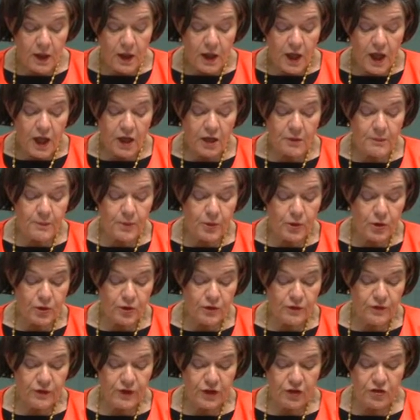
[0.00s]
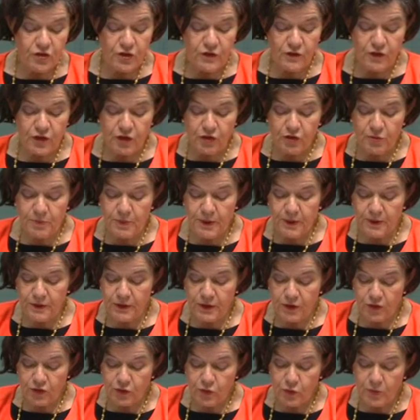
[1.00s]
An important feature of the
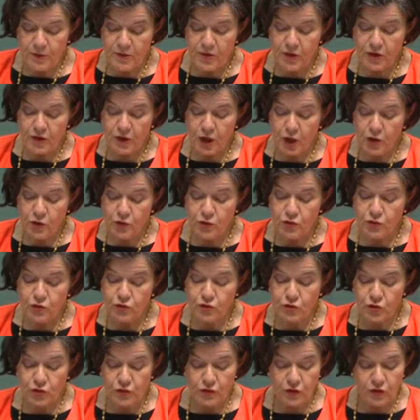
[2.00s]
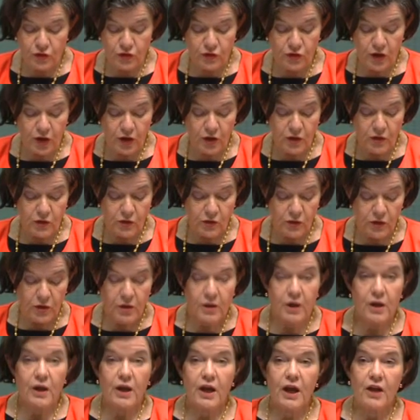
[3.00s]
experience will be the local stories zone,
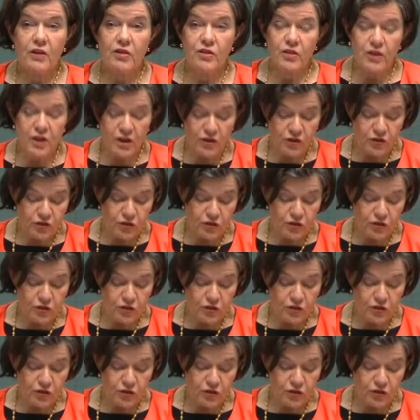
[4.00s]
and these